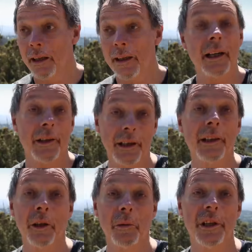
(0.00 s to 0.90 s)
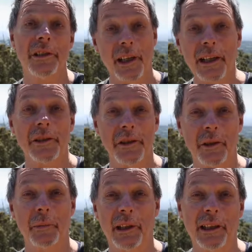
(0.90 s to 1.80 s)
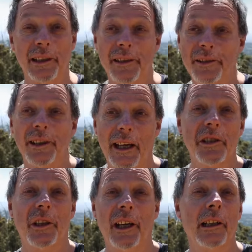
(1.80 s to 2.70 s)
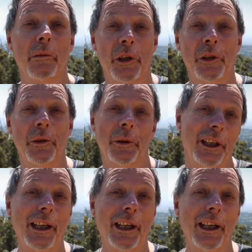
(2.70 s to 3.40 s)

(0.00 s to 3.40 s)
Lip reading: now that I know what it's like to zipline, it's hashtag I want to do it